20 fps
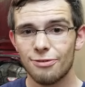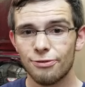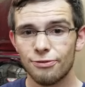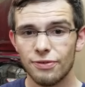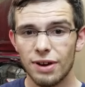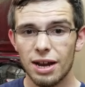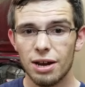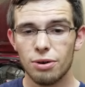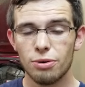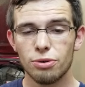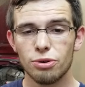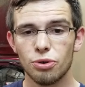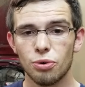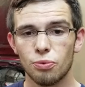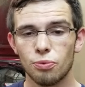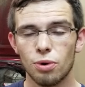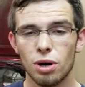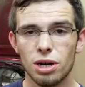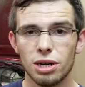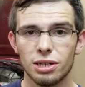
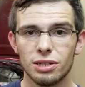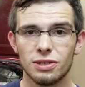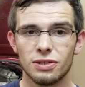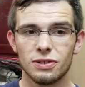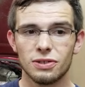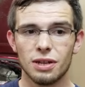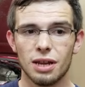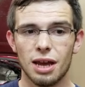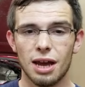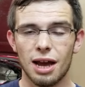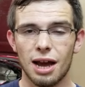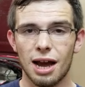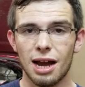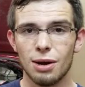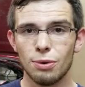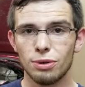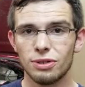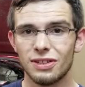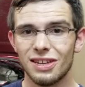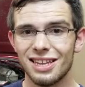found was
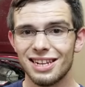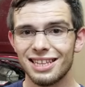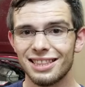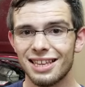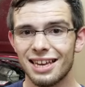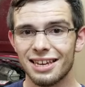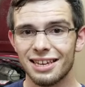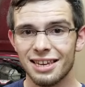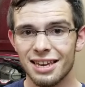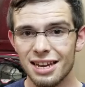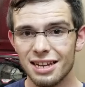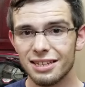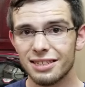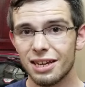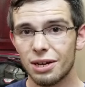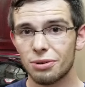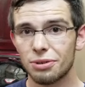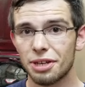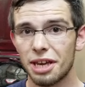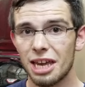I was hitting that
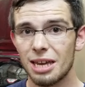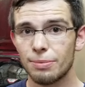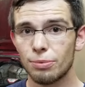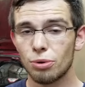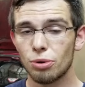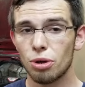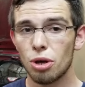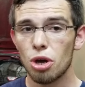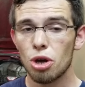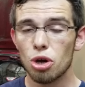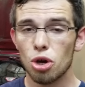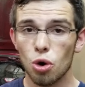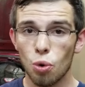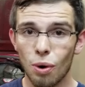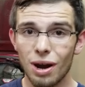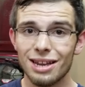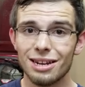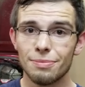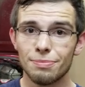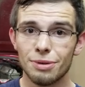kickdown cable
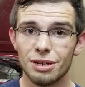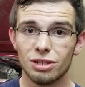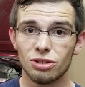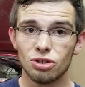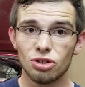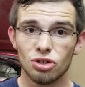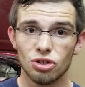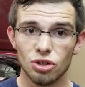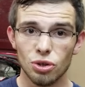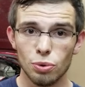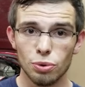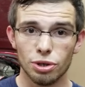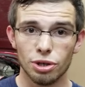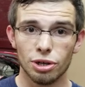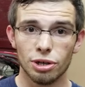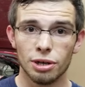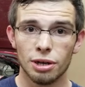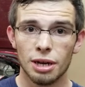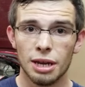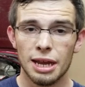quite a bit
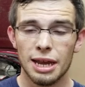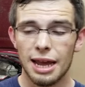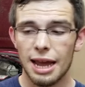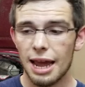sooner,